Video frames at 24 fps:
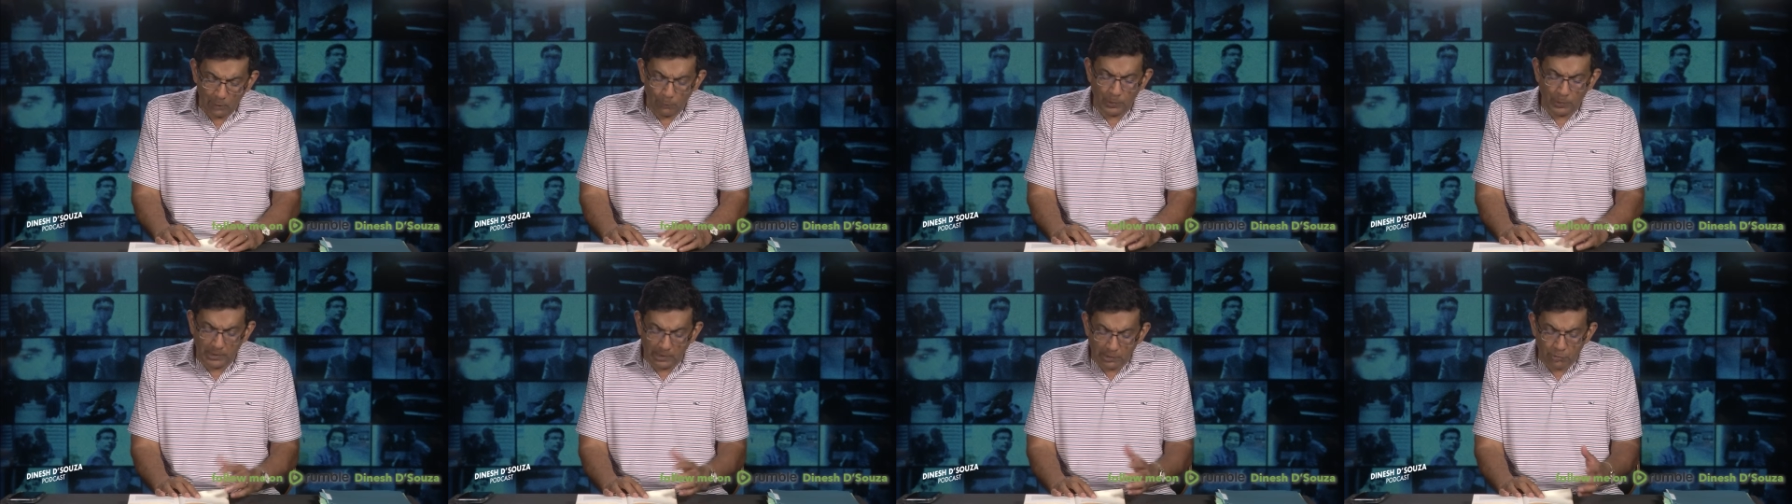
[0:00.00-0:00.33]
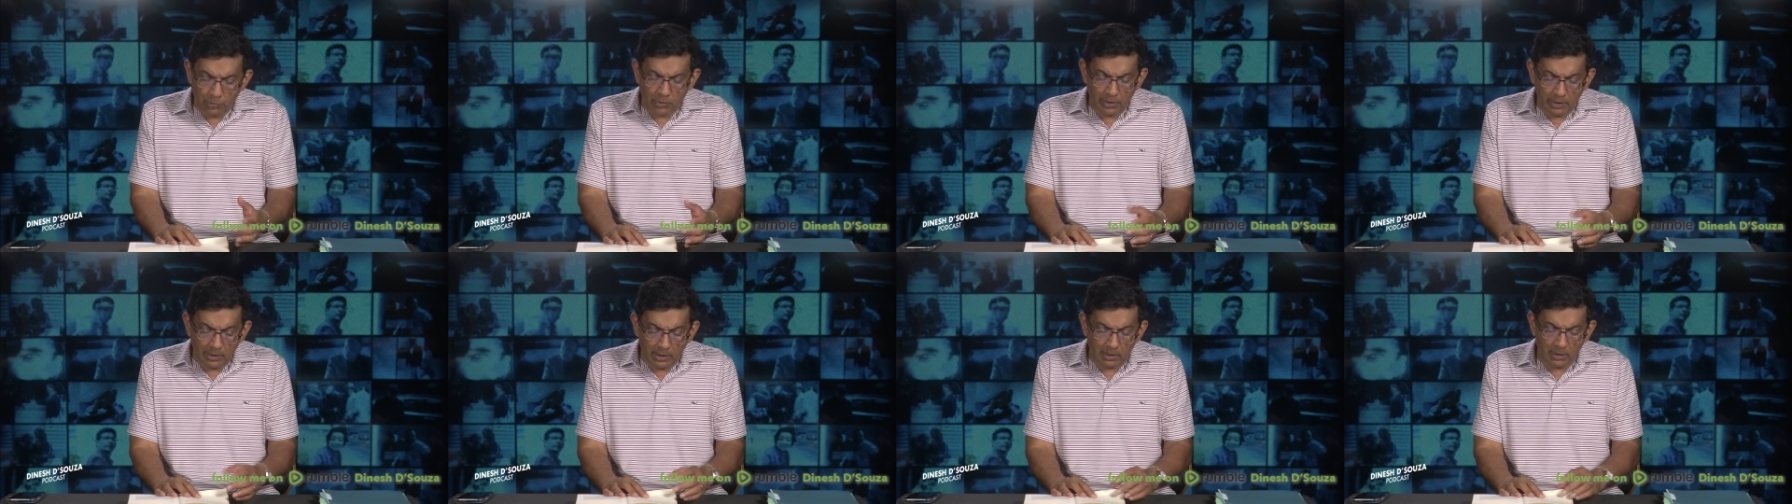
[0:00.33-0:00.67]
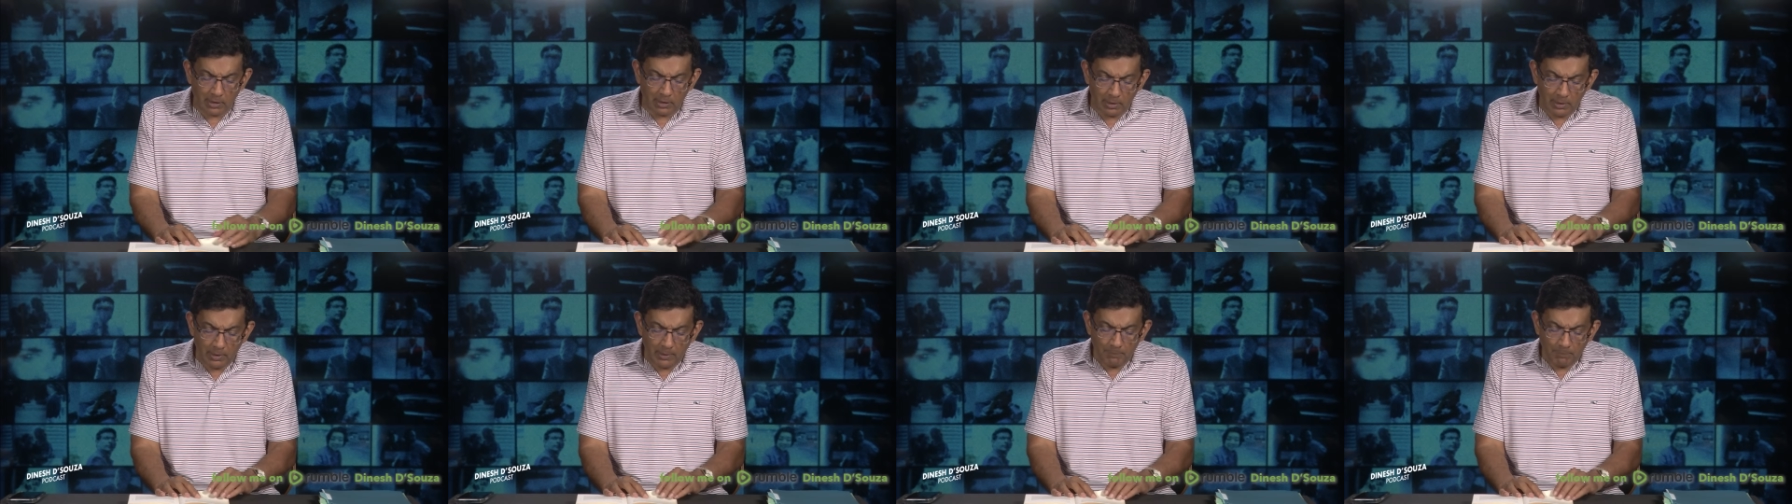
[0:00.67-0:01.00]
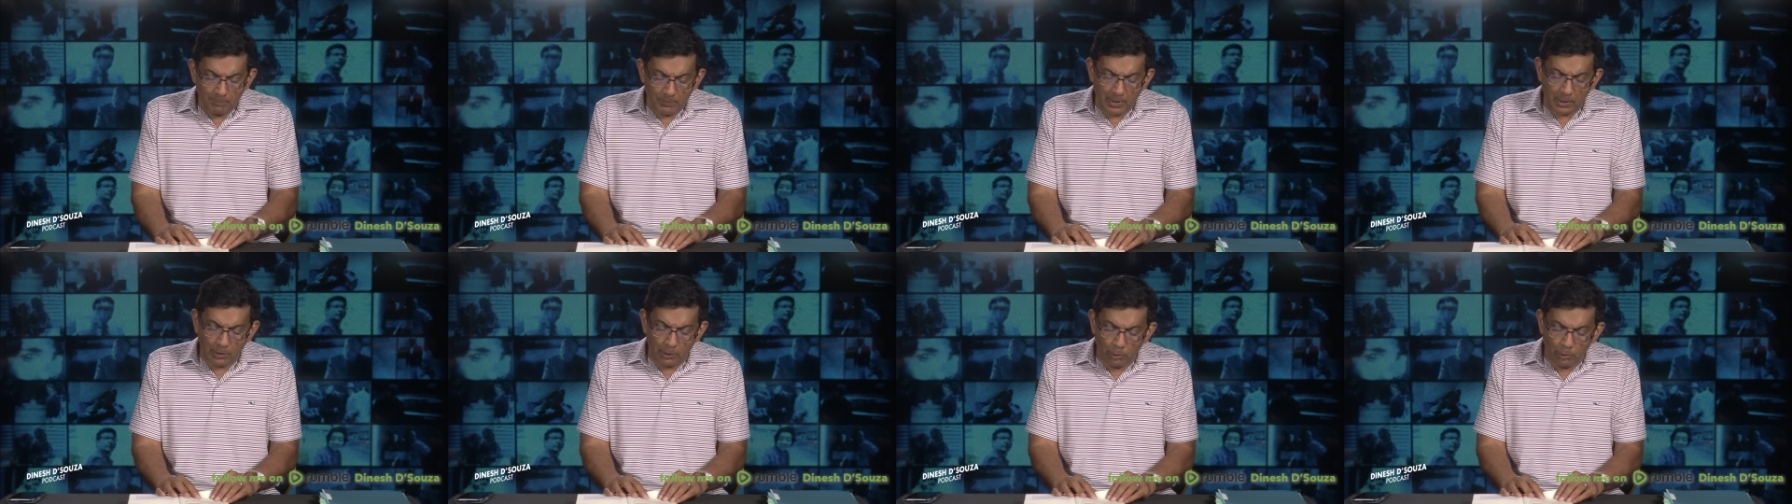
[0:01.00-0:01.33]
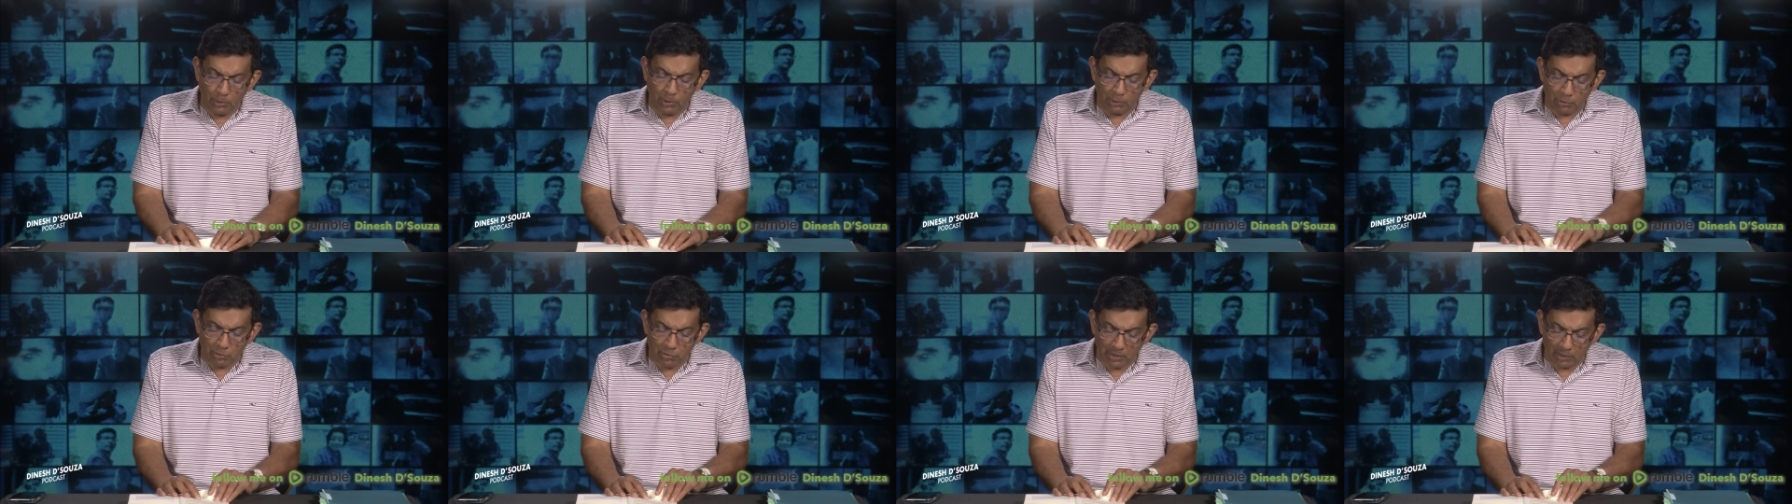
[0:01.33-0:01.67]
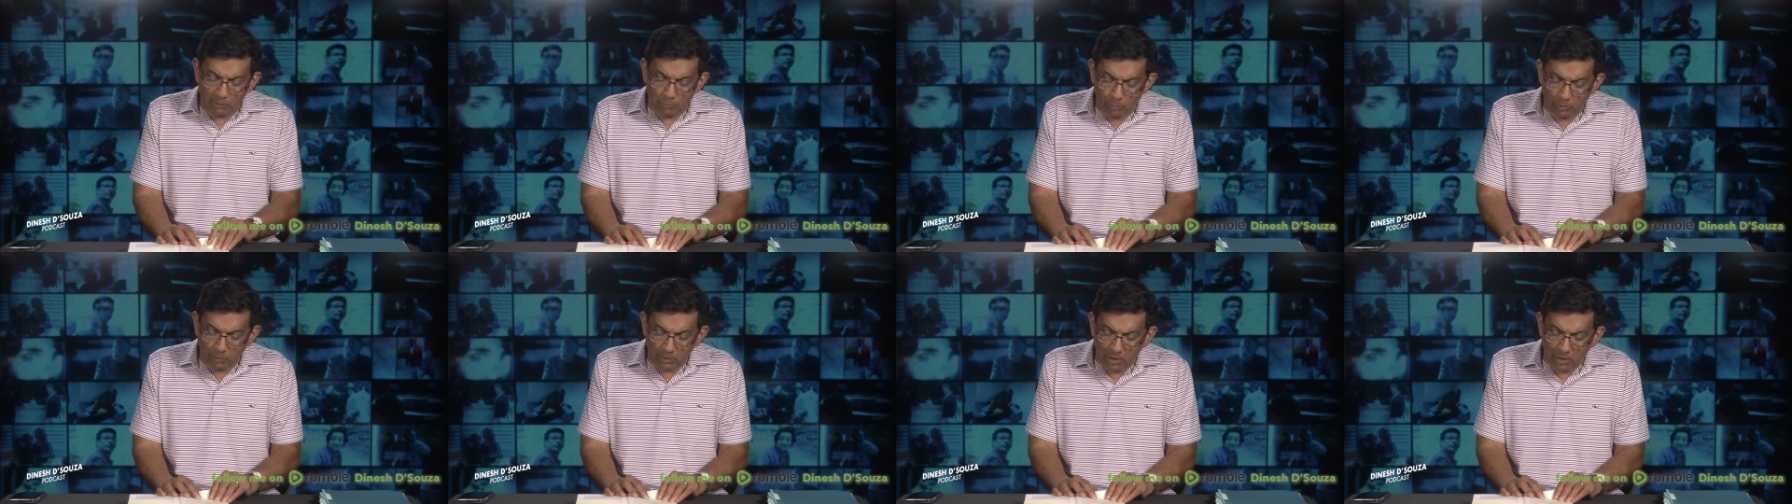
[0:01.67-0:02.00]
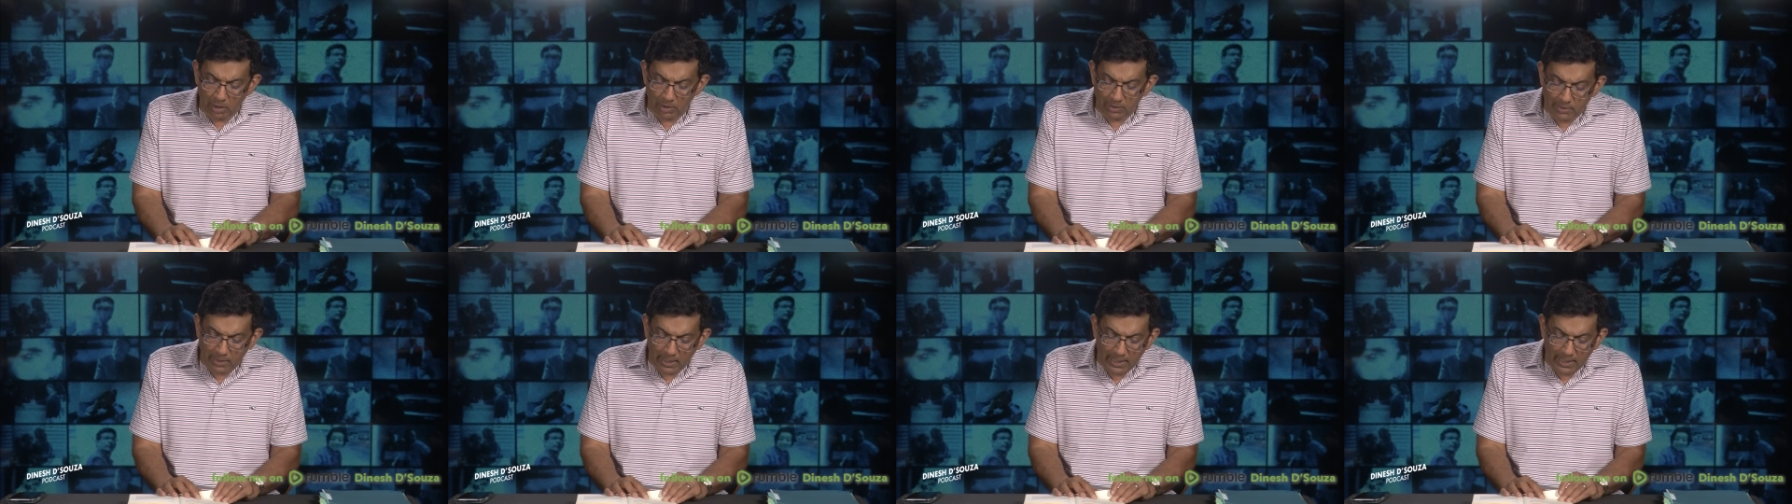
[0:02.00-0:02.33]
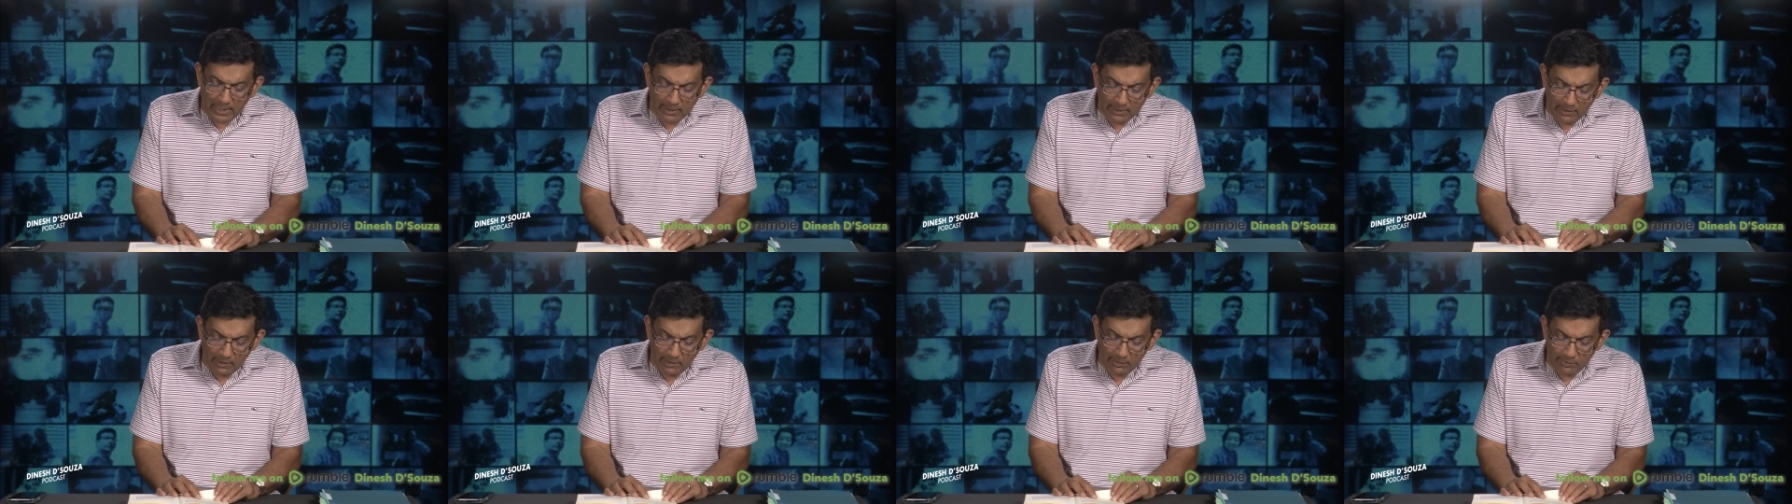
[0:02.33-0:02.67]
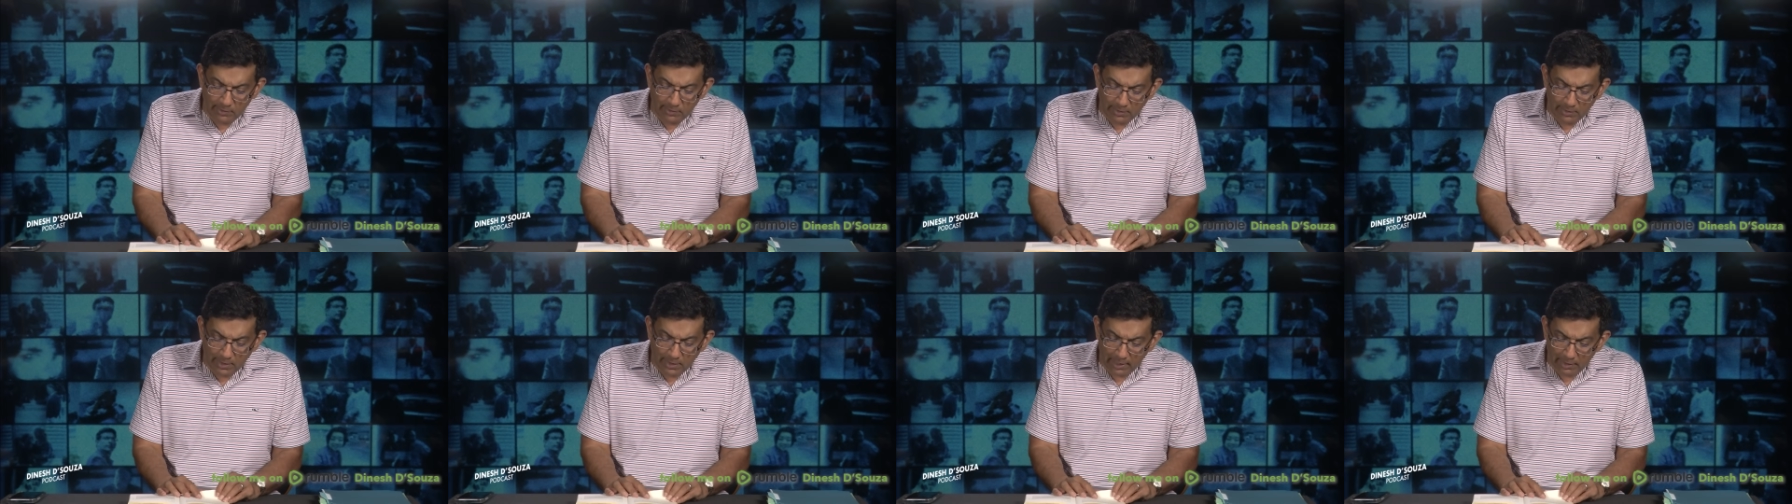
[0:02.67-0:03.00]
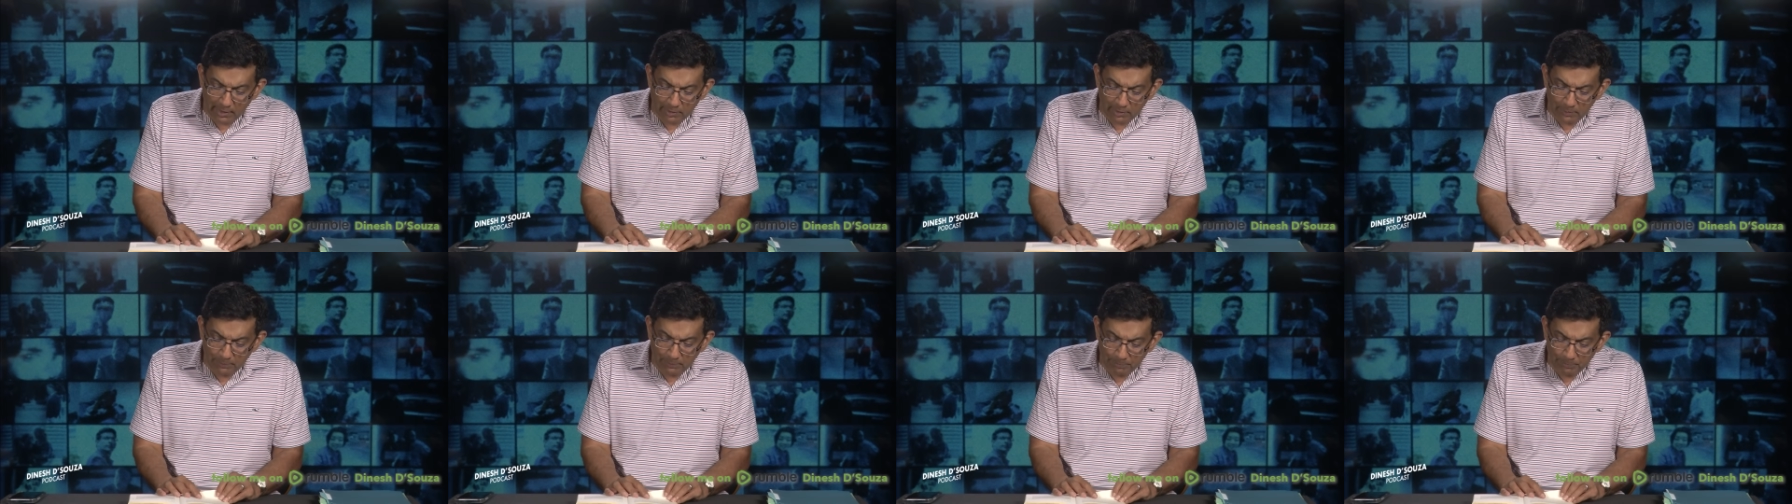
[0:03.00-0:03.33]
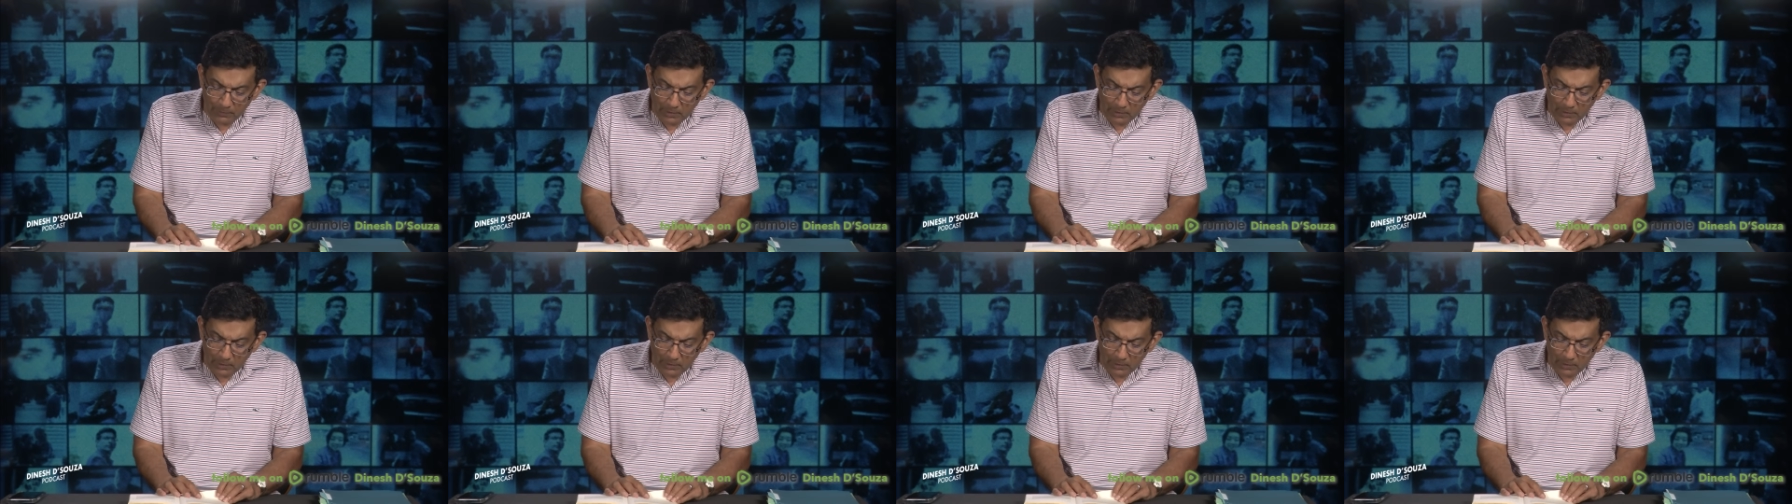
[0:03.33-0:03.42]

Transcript: well, it's clear that you yourself will not die an easy death.